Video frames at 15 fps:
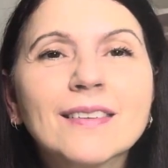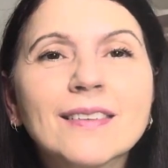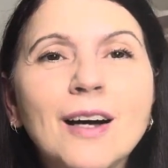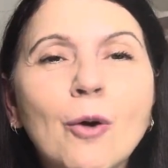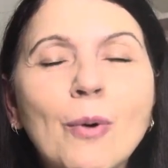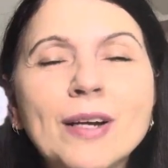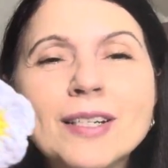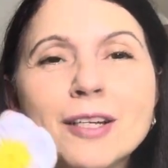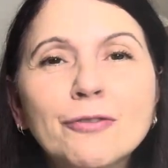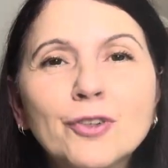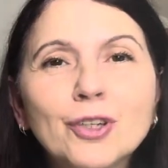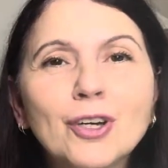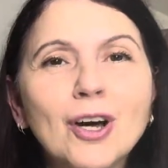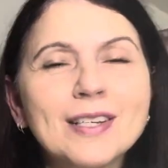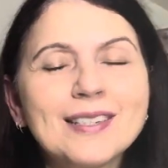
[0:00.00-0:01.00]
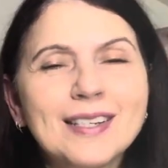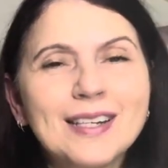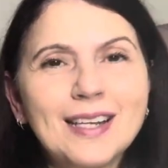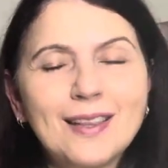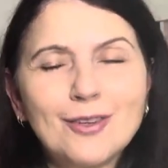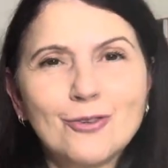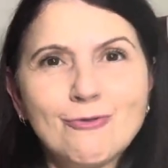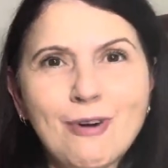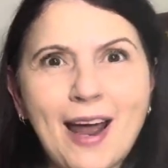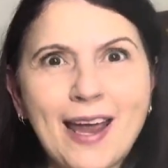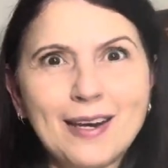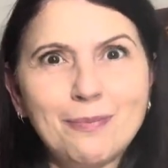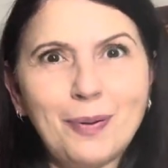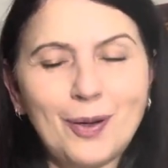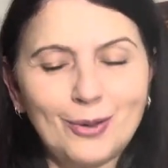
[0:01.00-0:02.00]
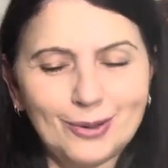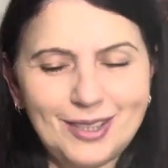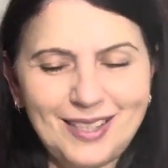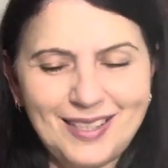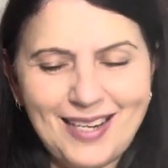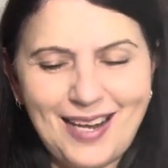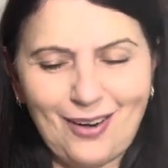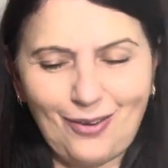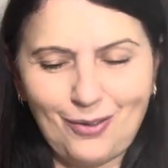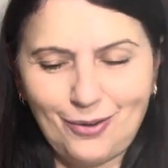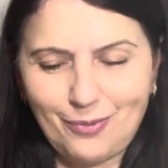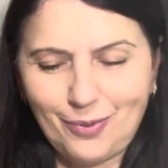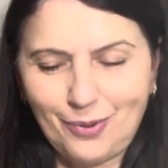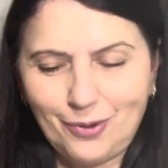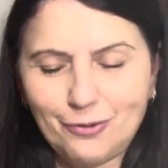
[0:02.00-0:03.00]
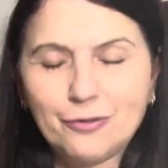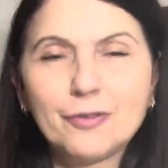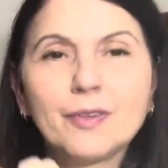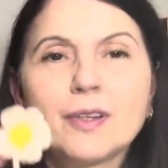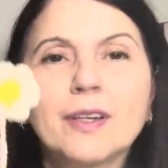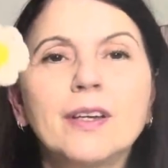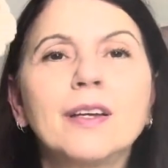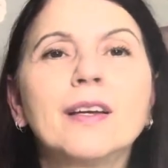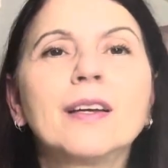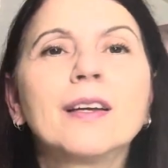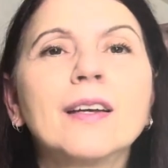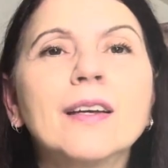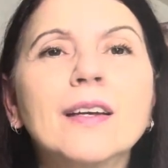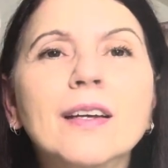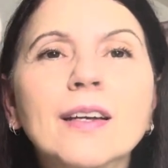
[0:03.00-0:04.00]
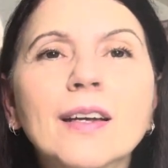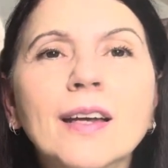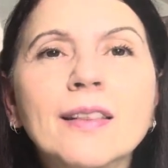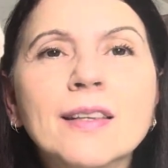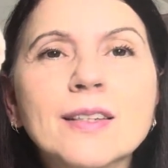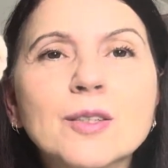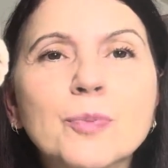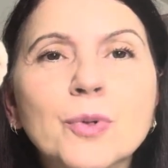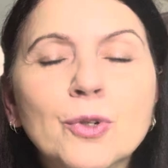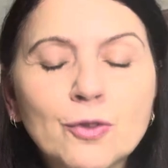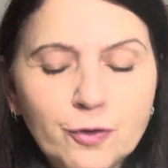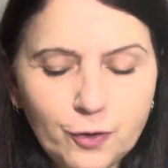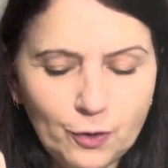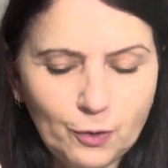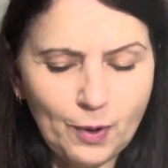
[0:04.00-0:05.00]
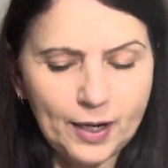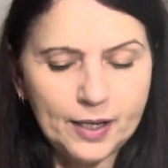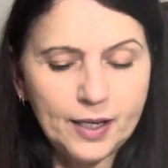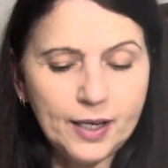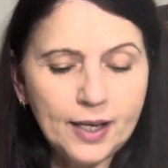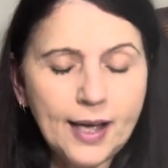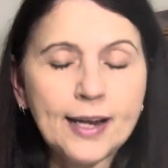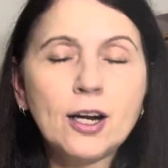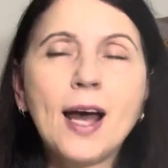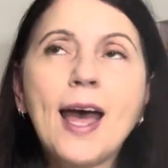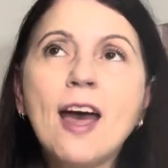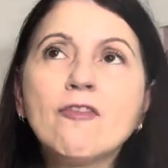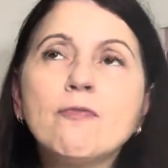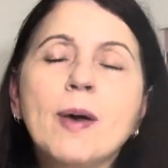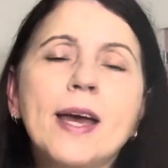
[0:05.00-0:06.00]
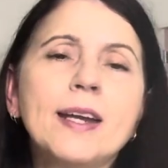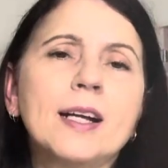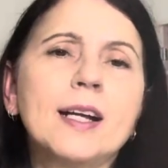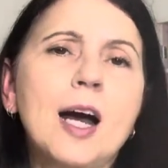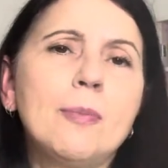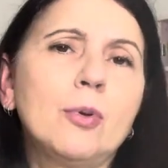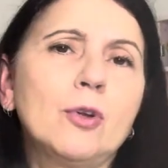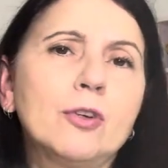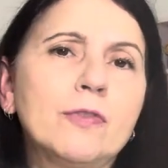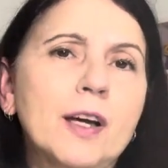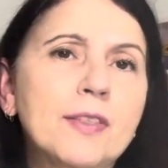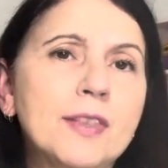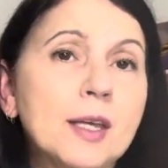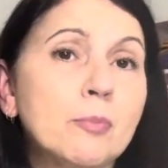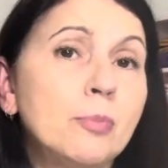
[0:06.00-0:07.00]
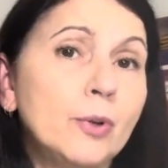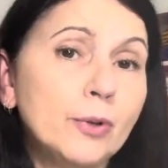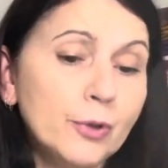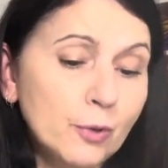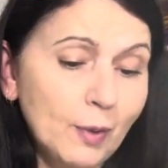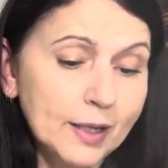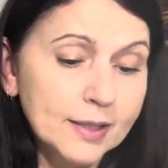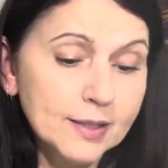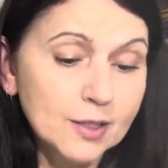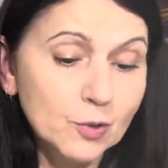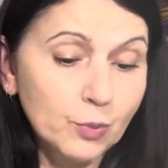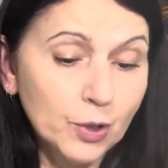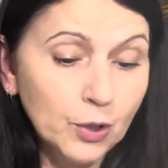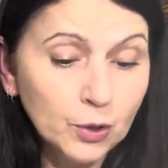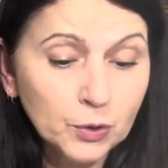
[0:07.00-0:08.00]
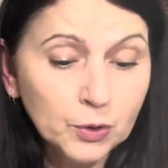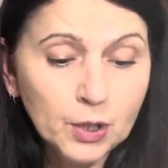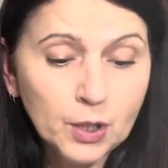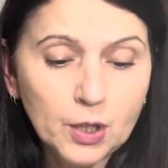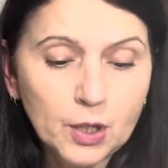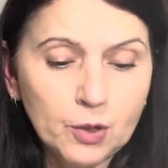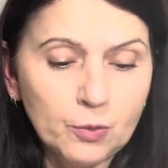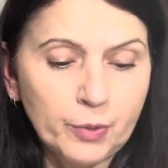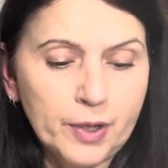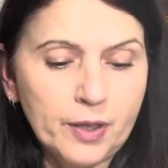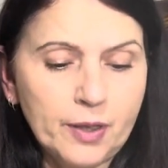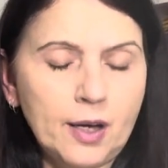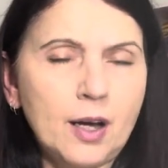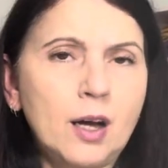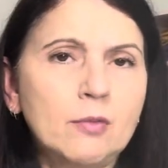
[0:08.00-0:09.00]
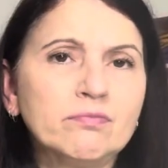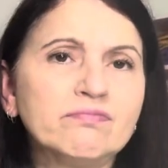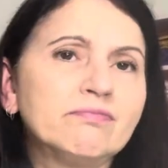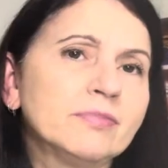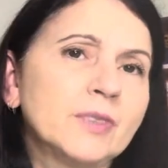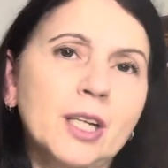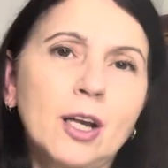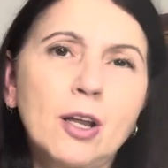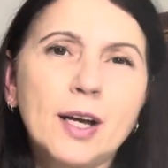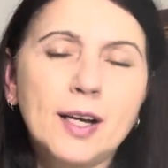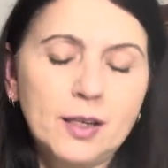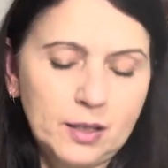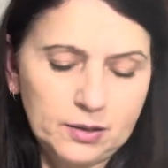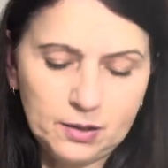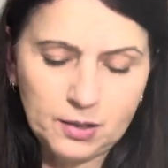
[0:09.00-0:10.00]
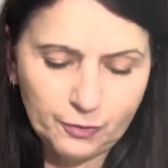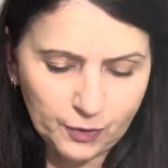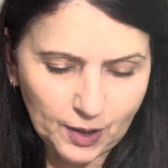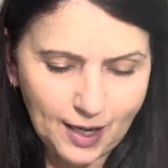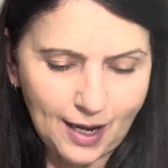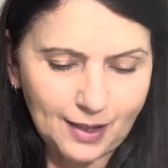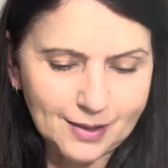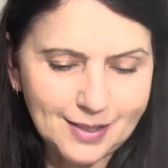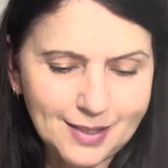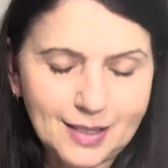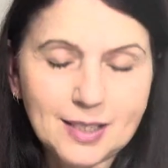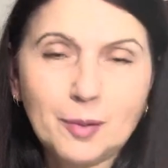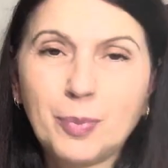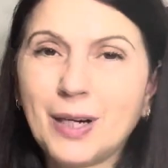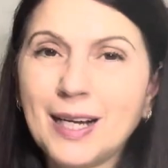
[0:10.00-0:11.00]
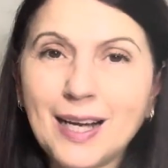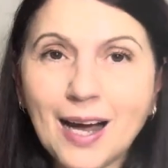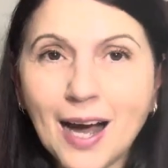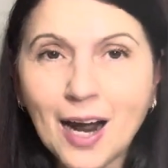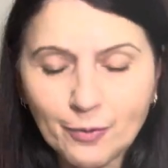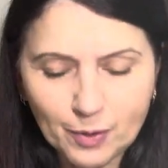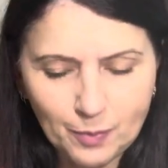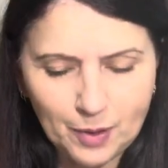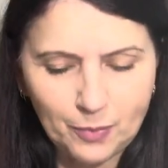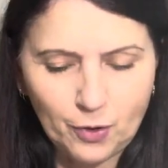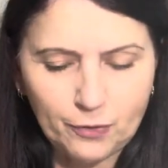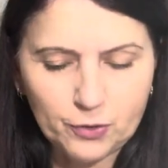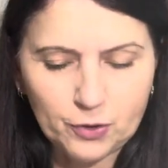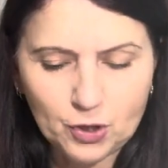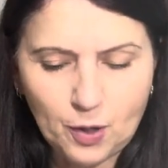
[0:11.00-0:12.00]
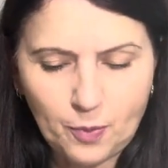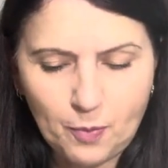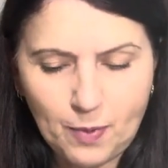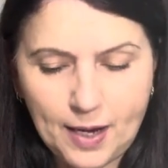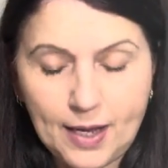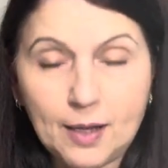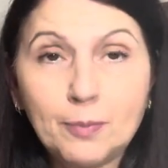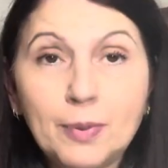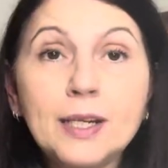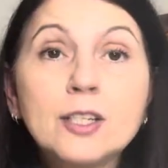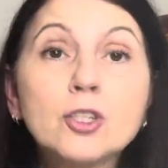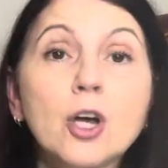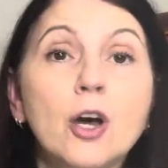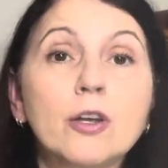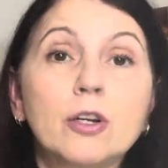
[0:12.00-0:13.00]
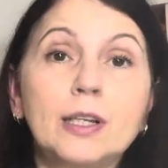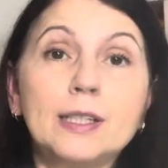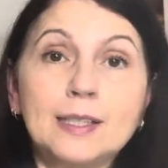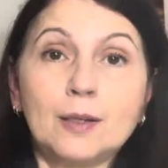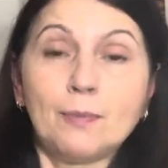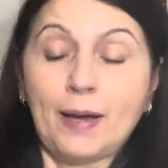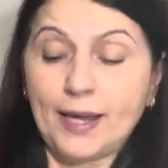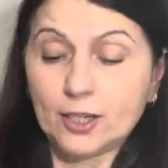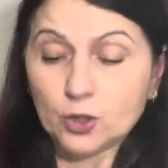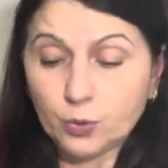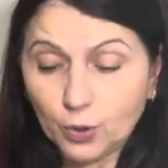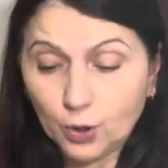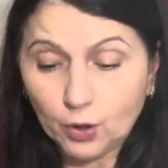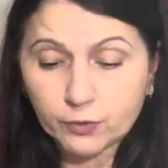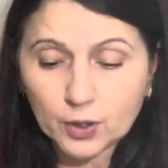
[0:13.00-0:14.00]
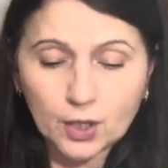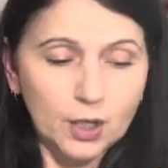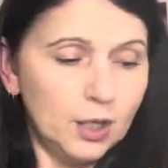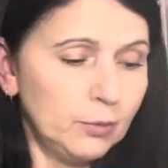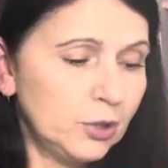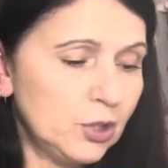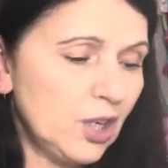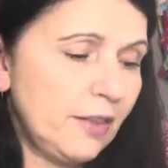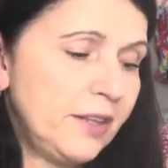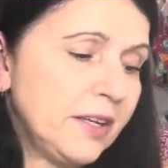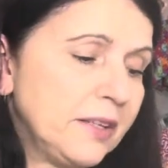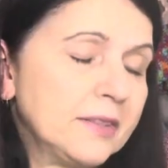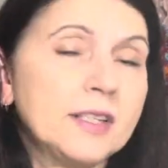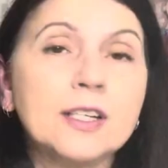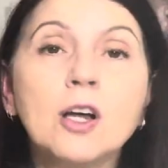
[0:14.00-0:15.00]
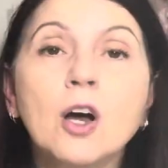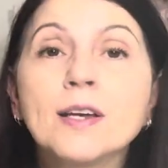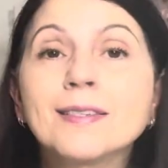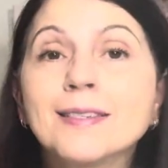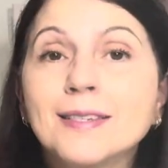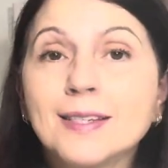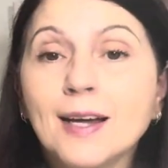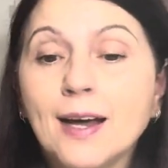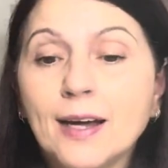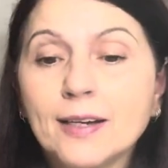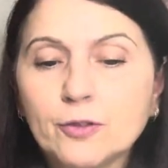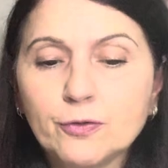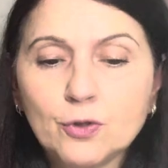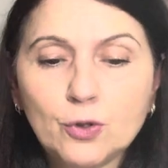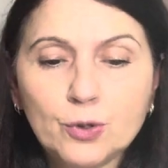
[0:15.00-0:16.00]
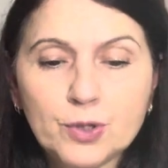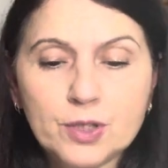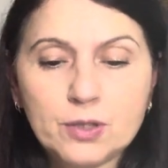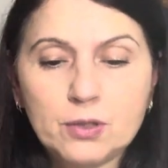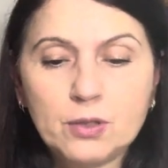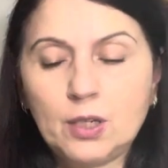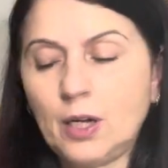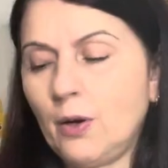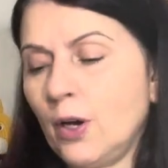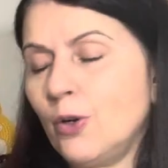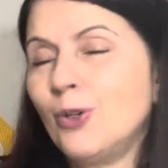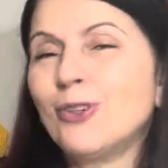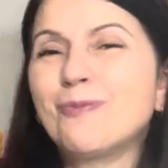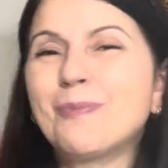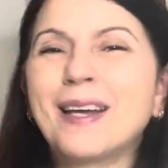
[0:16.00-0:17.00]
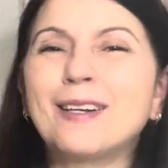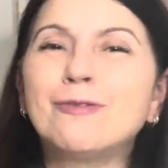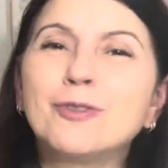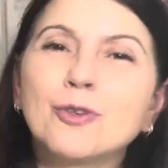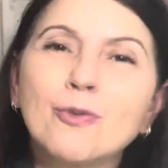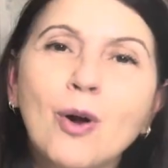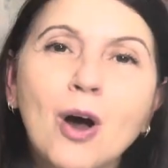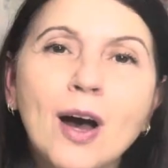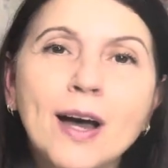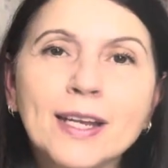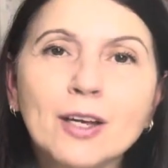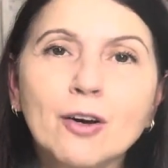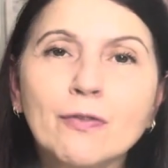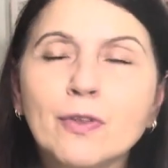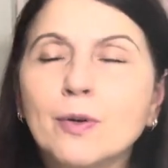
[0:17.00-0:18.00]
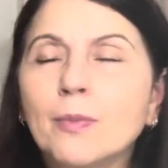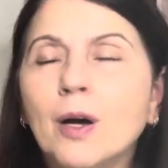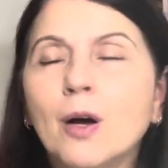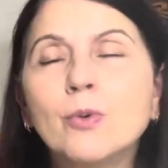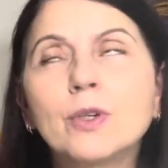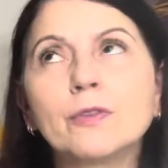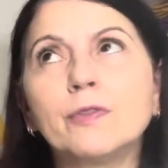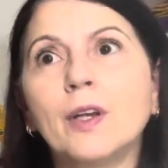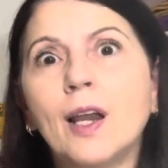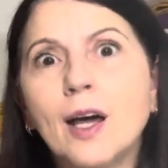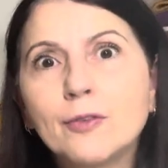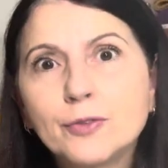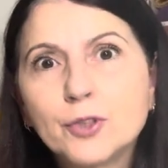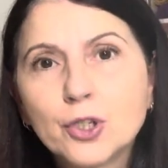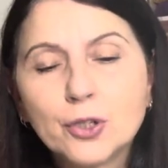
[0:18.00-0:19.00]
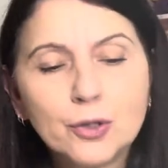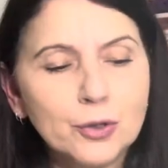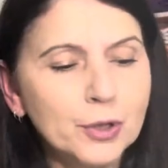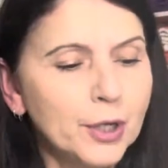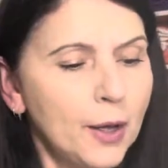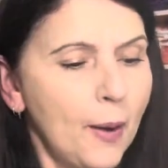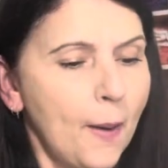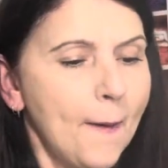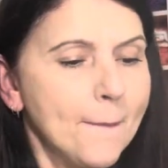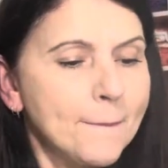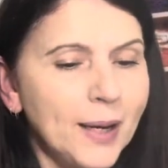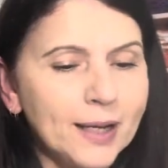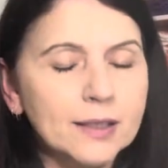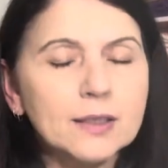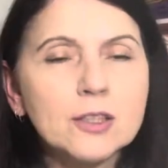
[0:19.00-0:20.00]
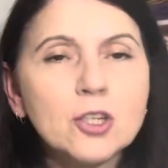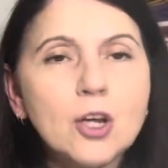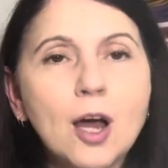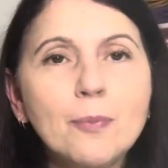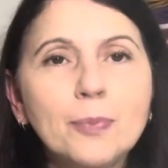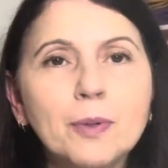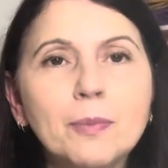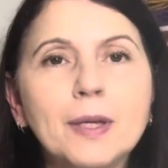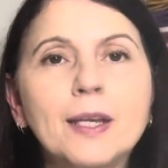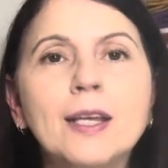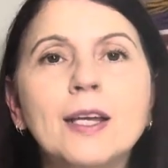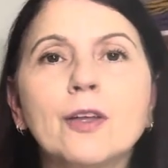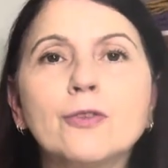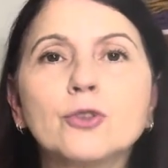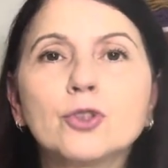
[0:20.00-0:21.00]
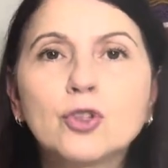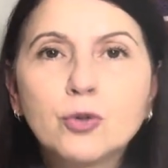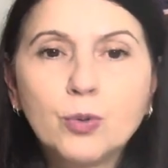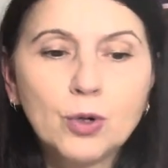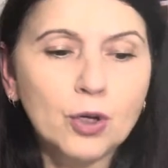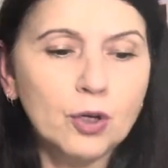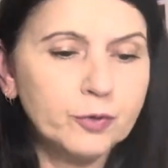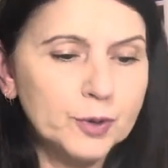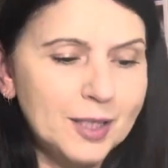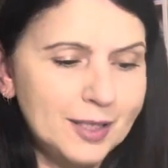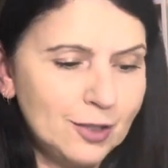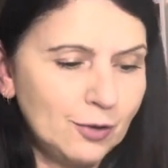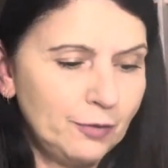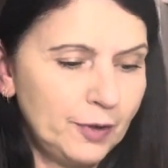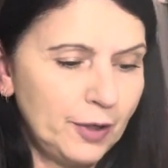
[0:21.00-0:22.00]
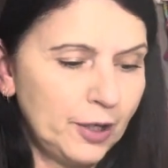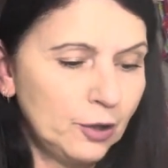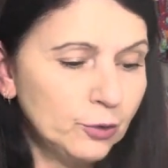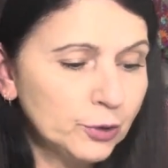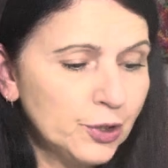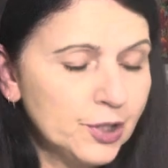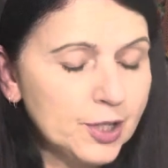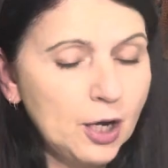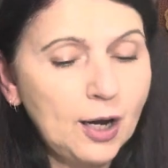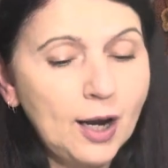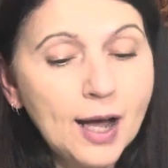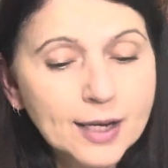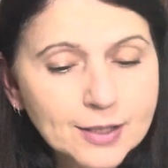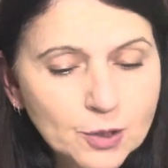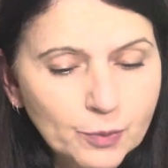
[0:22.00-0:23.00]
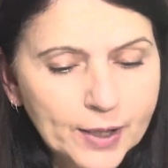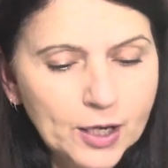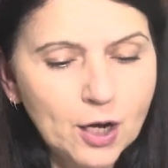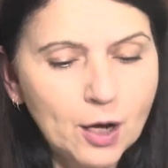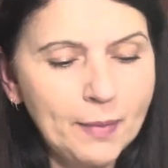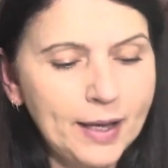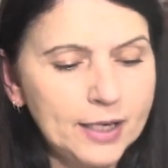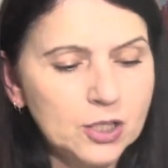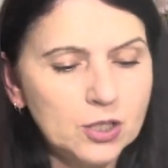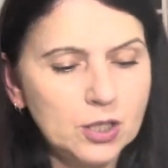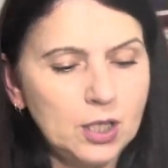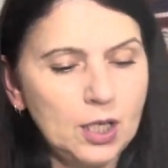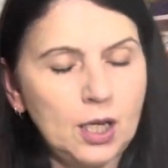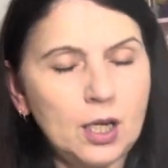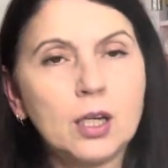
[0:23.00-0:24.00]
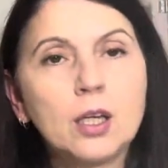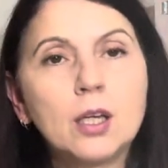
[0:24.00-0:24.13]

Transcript: I wonder if you guys can hear the rain pelting down on the roof. And this beautiful one here. And I have made a couple of, I think, blue ones as well, with you know, like a different color center, but I can't remember off the top of my head. But in total I did make 12, which I think is a nice start. Of course, you know, I could have made a variety of them. I would have loved to, but time permitting, I thought 12 was still very good. So last week I managed to get